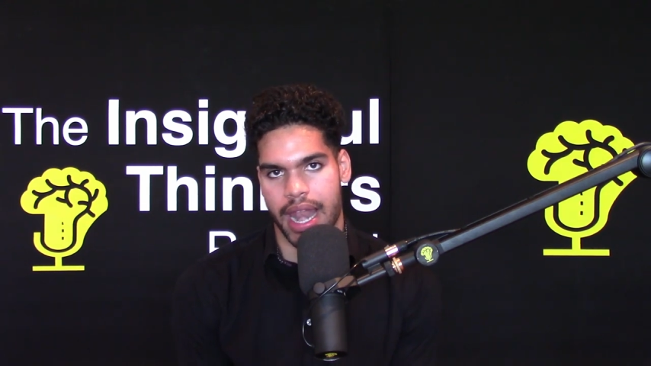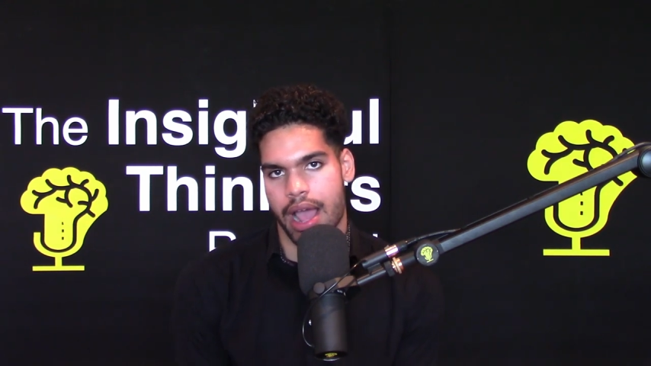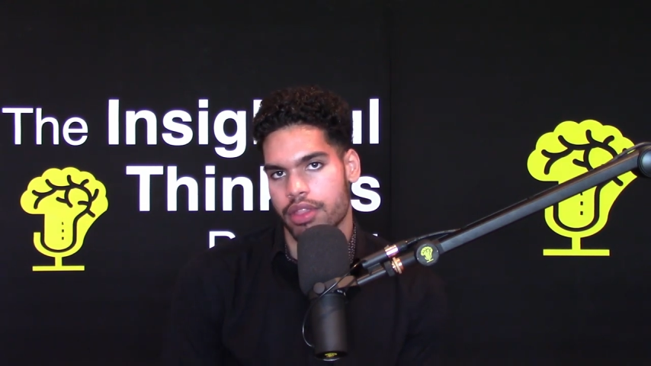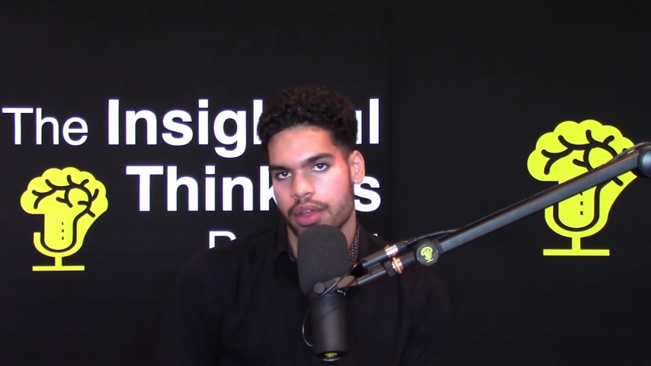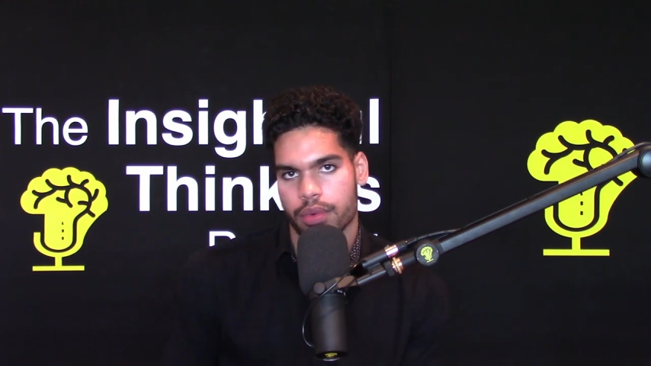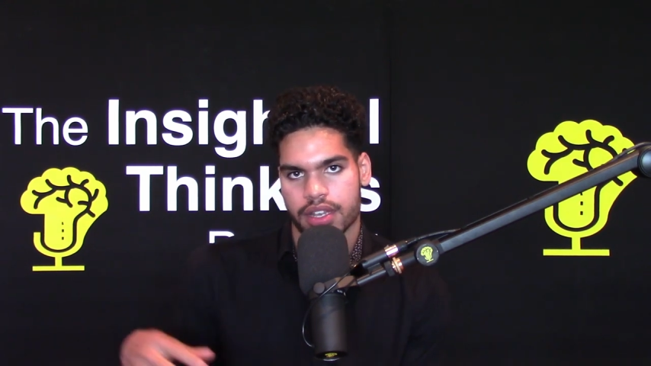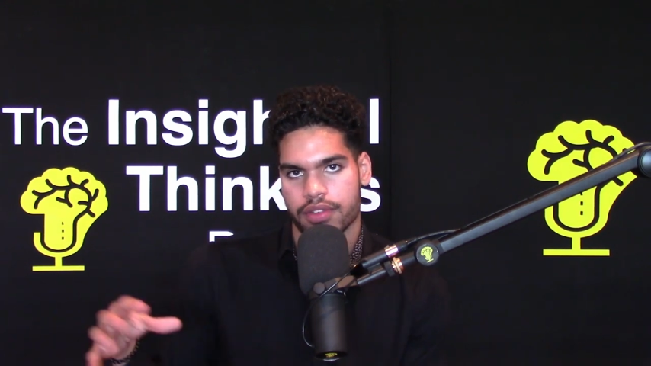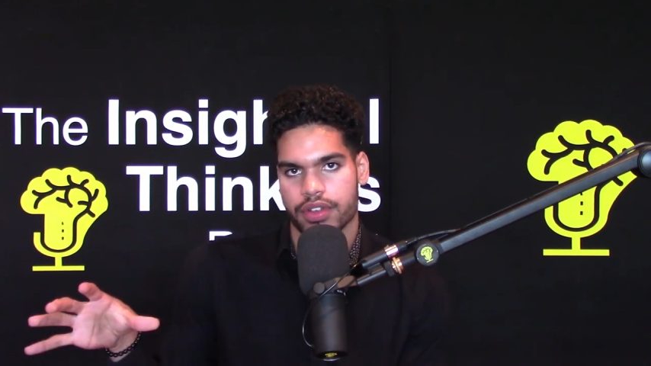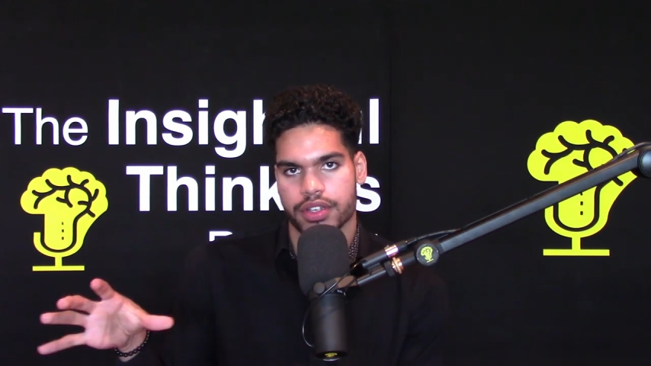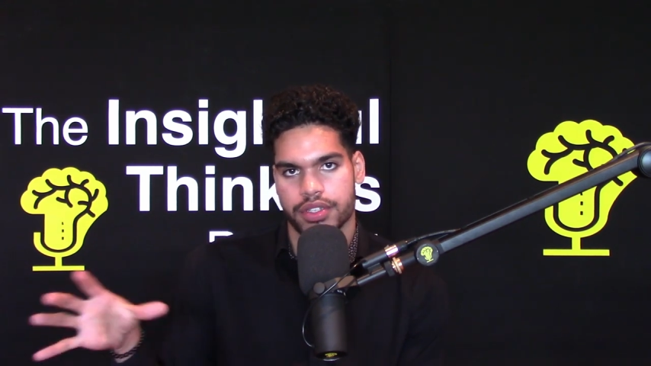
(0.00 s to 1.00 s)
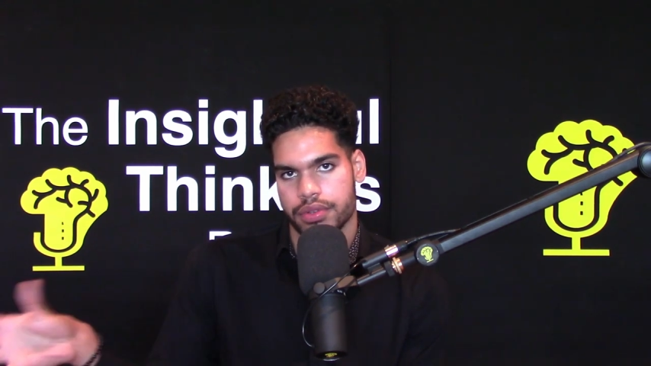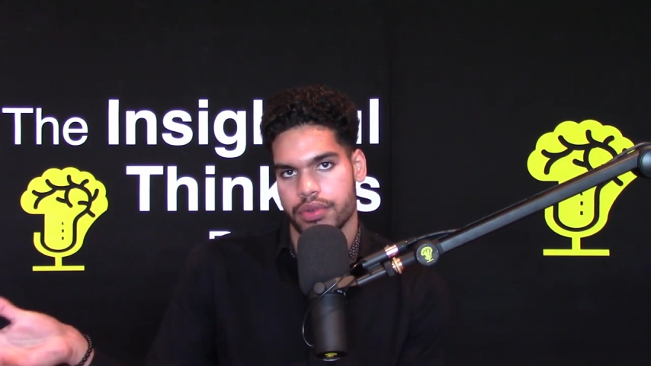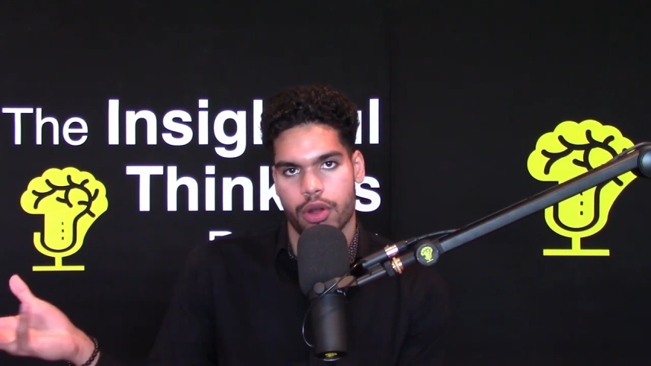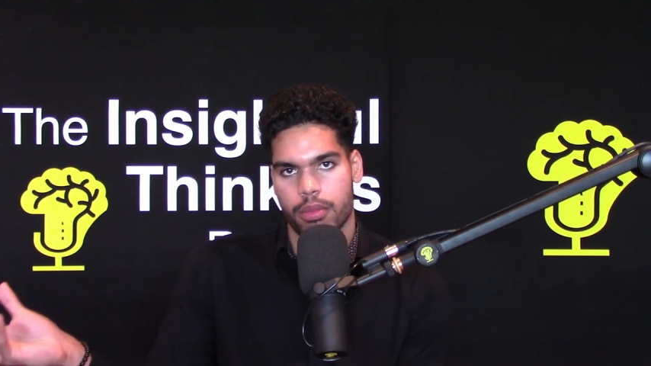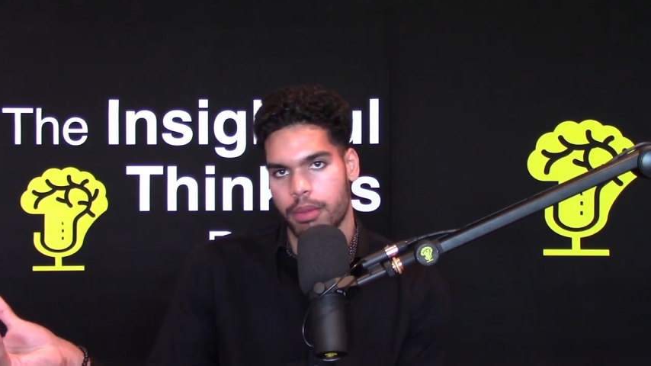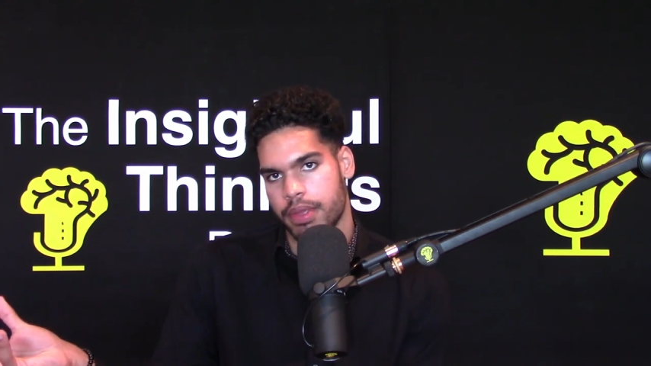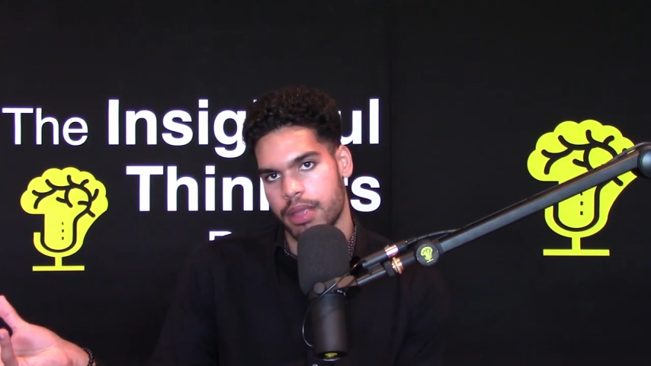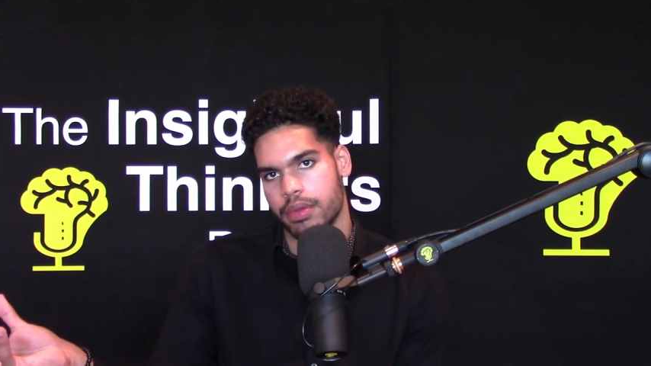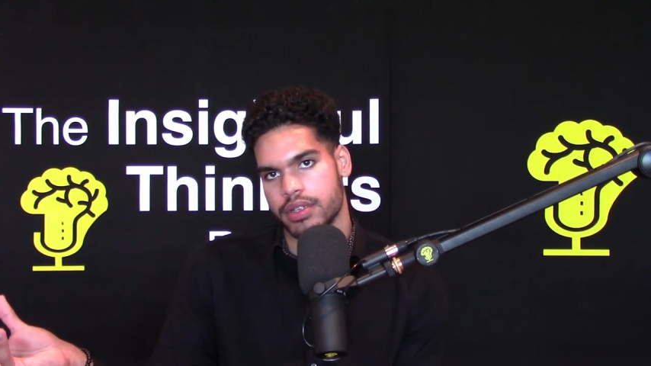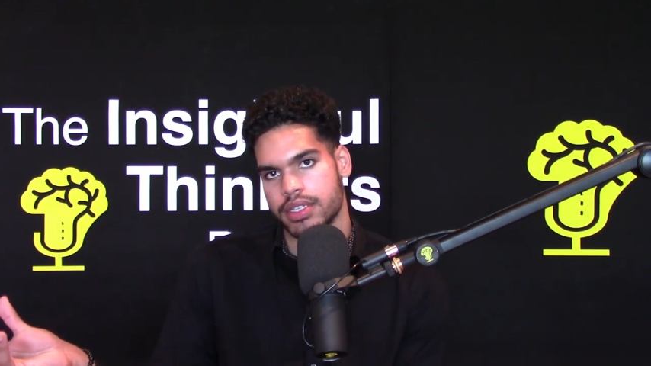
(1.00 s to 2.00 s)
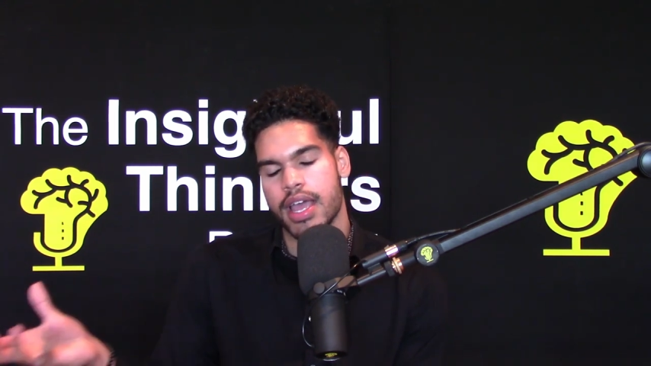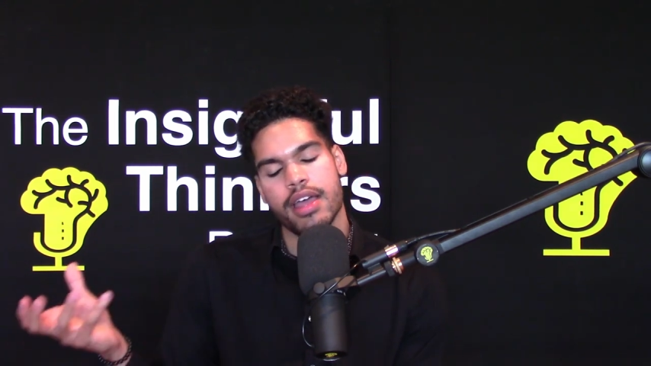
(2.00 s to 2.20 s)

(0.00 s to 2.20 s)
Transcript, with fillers: and how they were different to normal people's.